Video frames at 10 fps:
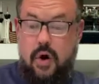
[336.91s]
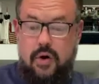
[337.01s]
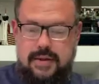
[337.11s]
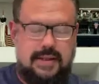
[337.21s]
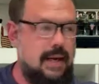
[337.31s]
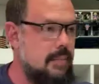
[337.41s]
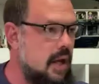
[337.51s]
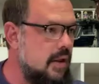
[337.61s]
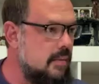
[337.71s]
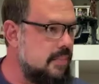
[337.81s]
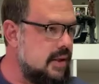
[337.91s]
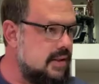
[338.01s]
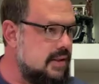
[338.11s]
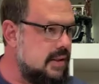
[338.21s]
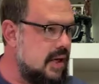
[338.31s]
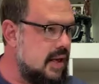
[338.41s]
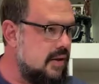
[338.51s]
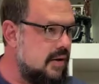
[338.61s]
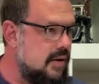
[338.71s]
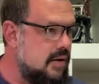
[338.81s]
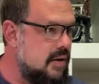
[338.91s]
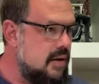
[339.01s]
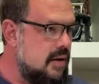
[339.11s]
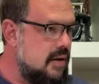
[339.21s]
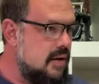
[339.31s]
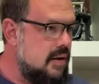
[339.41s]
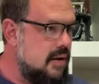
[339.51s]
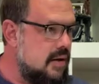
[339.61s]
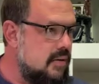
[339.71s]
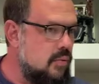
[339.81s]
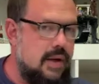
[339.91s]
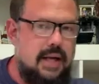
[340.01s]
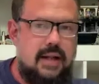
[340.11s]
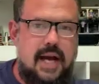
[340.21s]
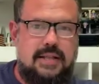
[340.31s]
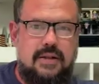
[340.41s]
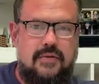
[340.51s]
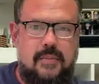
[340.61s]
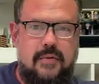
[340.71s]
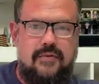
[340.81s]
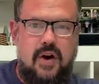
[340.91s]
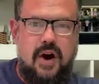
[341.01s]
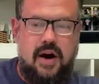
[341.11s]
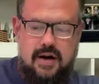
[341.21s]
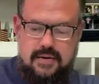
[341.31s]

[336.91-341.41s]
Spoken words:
all the same color blends together. Reading glasses from afar.